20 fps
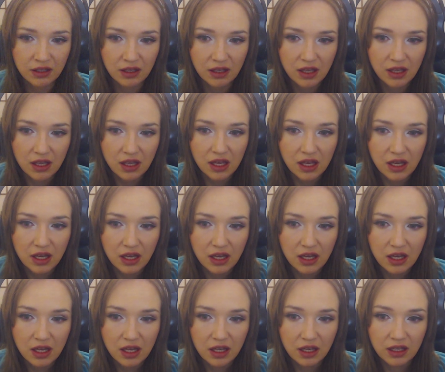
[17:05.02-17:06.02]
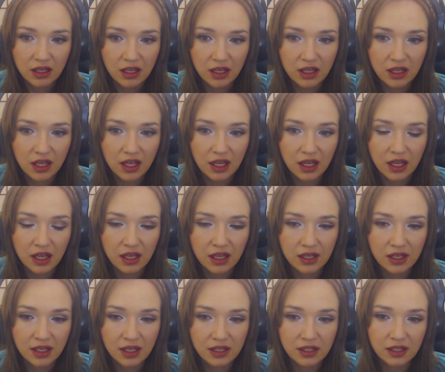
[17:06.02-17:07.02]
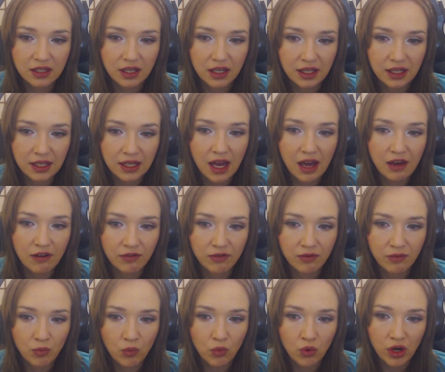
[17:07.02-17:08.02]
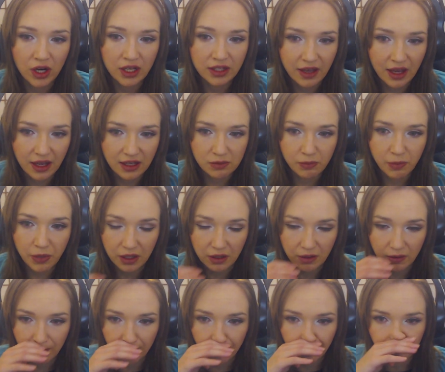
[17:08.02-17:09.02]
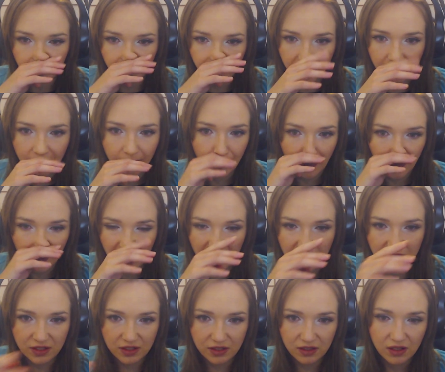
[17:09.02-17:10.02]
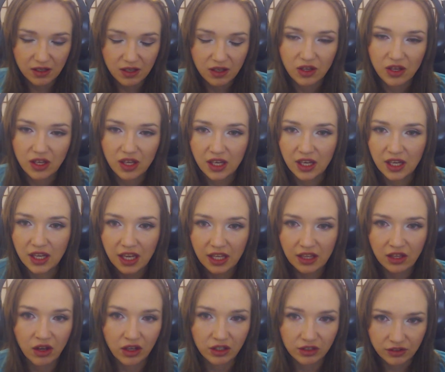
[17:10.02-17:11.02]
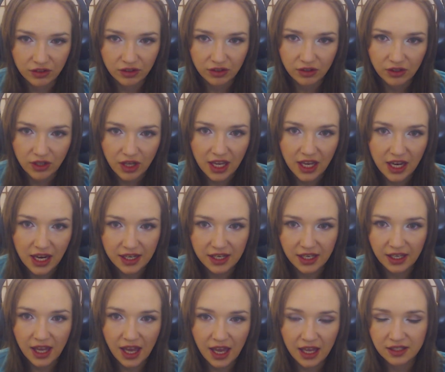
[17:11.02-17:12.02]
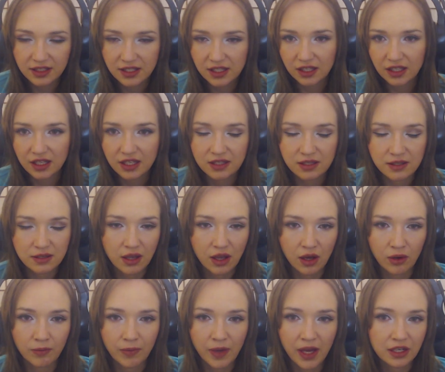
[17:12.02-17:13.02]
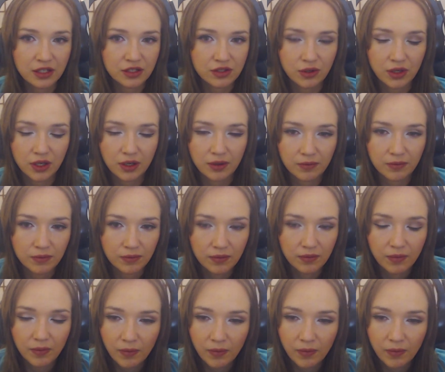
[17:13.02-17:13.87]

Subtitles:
then he have more attack speed, because he cannot hit again till it's come back to him.